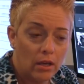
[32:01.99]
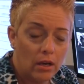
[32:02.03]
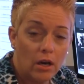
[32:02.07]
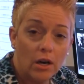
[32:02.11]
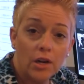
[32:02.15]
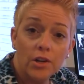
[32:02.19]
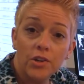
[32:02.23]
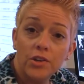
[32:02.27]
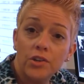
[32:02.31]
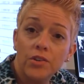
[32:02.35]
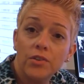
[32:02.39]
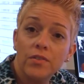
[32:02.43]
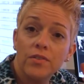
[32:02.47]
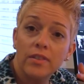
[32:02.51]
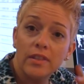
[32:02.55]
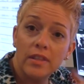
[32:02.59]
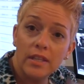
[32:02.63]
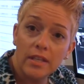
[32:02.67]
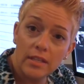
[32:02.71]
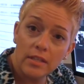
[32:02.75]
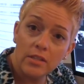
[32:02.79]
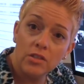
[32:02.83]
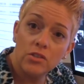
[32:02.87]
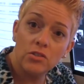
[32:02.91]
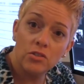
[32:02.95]
under
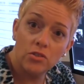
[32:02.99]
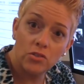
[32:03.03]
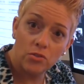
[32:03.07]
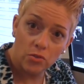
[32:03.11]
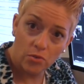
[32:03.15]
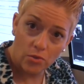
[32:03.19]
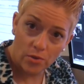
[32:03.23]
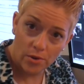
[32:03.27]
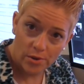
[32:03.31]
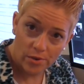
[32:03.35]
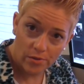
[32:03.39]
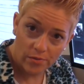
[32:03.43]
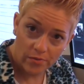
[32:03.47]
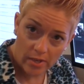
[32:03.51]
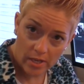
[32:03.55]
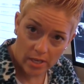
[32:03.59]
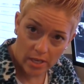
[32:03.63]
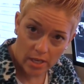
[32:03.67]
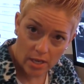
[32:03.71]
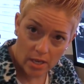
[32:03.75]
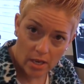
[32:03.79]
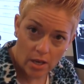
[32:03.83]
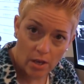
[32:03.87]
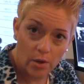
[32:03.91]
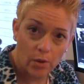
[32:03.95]
this tutorial
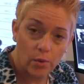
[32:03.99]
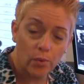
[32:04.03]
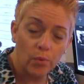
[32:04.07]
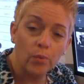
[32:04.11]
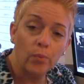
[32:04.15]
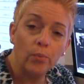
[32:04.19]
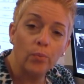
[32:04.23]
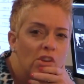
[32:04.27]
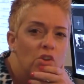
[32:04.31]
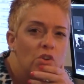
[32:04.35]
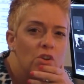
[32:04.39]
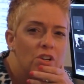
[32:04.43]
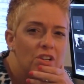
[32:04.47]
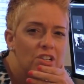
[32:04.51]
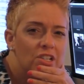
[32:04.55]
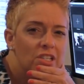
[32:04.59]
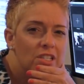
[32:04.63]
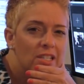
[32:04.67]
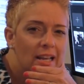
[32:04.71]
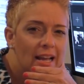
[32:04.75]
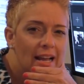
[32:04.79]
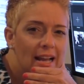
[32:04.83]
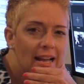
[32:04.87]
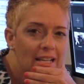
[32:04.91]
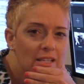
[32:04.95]
video, you can
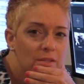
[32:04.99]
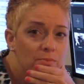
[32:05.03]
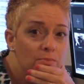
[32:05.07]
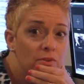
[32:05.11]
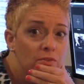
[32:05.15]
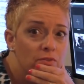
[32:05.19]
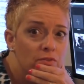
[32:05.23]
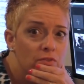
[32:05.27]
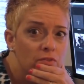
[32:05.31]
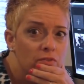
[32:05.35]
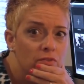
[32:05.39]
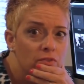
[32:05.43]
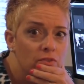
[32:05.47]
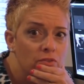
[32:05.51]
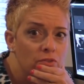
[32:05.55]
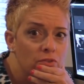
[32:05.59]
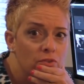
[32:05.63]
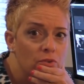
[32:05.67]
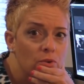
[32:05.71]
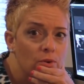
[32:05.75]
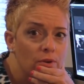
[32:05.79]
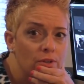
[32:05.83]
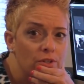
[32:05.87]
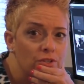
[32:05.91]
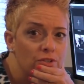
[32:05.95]
just ask me for further
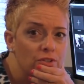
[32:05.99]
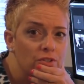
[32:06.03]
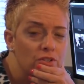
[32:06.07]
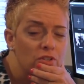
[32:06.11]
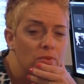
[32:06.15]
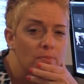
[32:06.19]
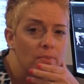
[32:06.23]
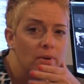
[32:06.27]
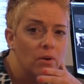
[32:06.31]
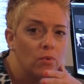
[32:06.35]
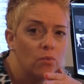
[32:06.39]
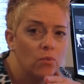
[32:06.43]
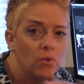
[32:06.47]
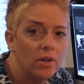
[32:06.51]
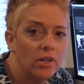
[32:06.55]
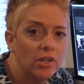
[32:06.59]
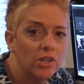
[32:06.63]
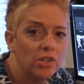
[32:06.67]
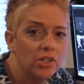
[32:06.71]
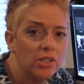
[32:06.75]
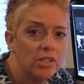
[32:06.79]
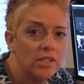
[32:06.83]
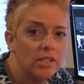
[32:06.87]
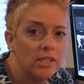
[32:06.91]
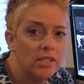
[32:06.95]
questions about what I
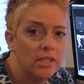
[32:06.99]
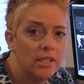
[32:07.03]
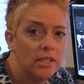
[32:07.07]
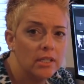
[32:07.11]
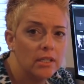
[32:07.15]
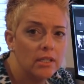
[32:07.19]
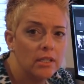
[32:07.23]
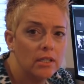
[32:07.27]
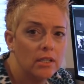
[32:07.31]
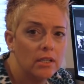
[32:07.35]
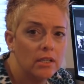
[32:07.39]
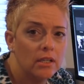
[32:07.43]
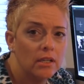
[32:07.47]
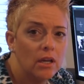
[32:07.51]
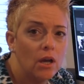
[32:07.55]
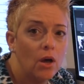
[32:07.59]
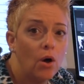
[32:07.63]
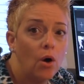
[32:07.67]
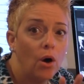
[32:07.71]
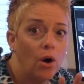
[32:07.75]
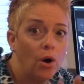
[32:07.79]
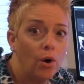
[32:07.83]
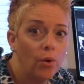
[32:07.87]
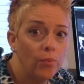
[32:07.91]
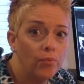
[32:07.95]
just did.
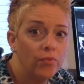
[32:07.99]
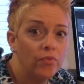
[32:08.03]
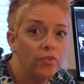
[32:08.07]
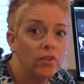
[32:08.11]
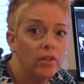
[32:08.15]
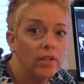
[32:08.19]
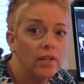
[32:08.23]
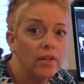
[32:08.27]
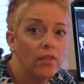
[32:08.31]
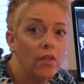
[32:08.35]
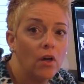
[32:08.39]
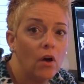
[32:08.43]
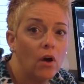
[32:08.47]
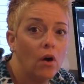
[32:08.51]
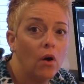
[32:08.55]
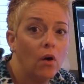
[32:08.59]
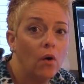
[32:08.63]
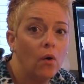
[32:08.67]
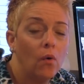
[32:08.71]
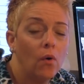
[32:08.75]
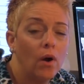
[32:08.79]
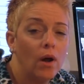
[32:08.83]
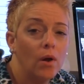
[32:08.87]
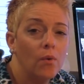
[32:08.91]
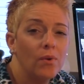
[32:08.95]
Hopefully
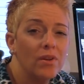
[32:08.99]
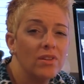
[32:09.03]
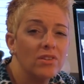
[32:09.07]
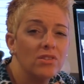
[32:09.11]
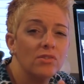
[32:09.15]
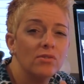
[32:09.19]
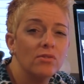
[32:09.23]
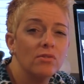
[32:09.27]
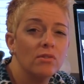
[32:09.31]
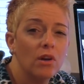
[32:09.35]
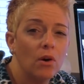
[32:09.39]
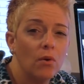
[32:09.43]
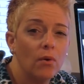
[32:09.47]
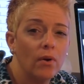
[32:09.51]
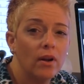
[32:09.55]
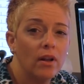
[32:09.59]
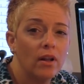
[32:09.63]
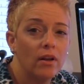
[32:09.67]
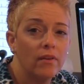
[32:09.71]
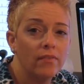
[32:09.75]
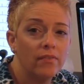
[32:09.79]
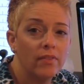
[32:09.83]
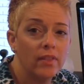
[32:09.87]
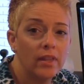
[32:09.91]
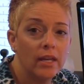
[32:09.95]
though, I went slow
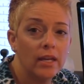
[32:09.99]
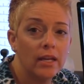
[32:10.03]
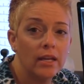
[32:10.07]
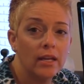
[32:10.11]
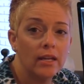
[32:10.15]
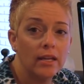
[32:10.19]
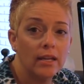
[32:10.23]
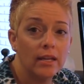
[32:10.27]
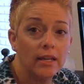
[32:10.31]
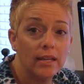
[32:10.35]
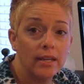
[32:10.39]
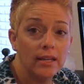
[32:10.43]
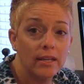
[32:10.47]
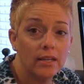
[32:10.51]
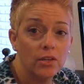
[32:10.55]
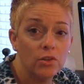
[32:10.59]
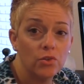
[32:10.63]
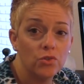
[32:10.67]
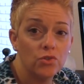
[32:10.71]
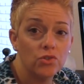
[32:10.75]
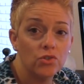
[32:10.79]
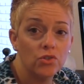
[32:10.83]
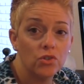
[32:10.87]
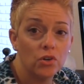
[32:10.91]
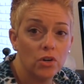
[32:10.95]
enough that it can get
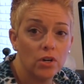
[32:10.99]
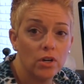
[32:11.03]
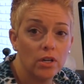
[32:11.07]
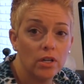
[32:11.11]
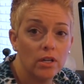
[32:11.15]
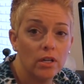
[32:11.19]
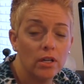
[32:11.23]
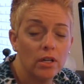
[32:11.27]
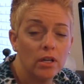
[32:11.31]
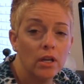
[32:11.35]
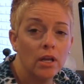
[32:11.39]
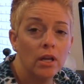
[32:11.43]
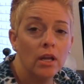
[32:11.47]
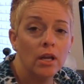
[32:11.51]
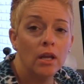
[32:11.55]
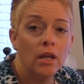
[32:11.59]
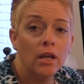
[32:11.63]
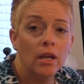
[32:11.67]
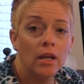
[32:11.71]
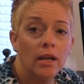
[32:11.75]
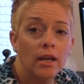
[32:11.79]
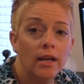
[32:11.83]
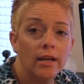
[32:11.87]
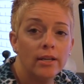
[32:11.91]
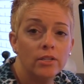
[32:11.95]
you started.
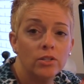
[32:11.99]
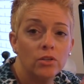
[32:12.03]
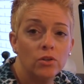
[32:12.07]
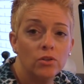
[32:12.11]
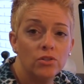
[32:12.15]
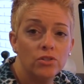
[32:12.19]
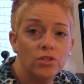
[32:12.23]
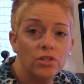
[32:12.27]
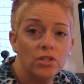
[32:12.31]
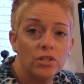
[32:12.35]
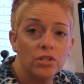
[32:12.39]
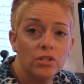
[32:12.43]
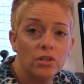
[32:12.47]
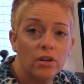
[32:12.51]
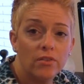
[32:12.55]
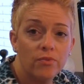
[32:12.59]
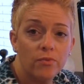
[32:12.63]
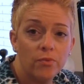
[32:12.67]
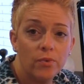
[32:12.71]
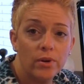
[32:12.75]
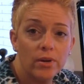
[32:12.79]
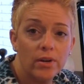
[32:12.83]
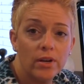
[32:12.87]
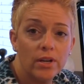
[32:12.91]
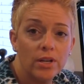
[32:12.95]
I told you the
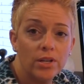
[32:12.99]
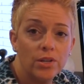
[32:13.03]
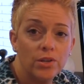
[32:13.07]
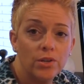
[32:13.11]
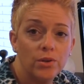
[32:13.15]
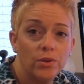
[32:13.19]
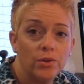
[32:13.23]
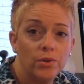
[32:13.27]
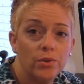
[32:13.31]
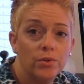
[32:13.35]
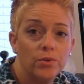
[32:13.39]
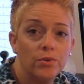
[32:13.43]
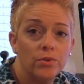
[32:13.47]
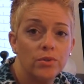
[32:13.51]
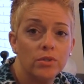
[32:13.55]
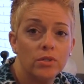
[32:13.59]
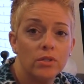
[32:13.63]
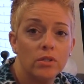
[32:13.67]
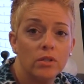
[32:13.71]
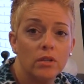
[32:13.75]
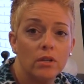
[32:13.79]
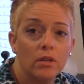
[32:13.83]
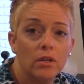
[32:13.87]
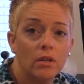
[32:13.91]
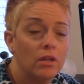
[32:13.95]
software I
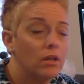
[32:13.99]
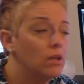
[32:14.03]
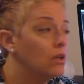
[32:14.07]
use,